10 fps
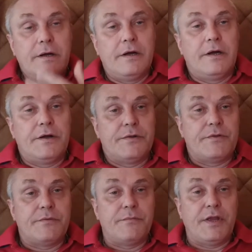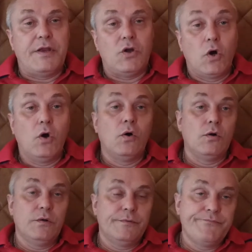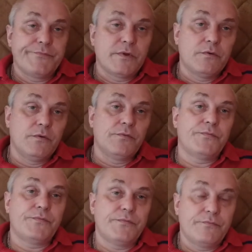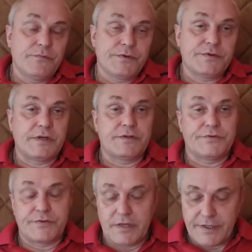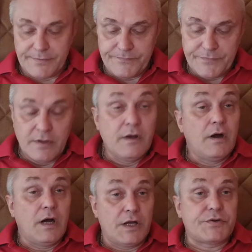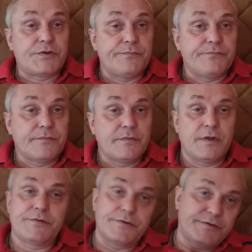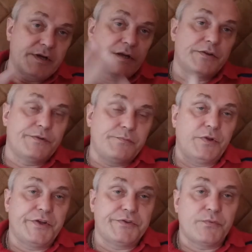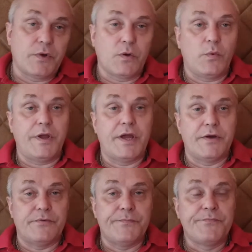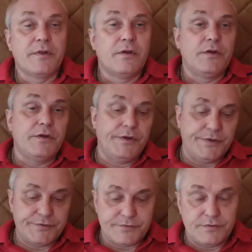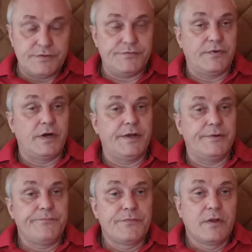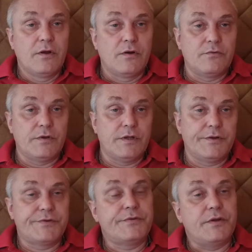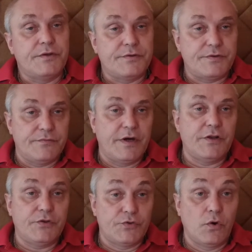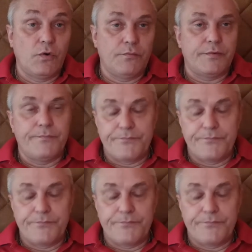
the main hall of the Sathya Sai ashram. That's exactly the place where we have his divine relics, his divine tomb.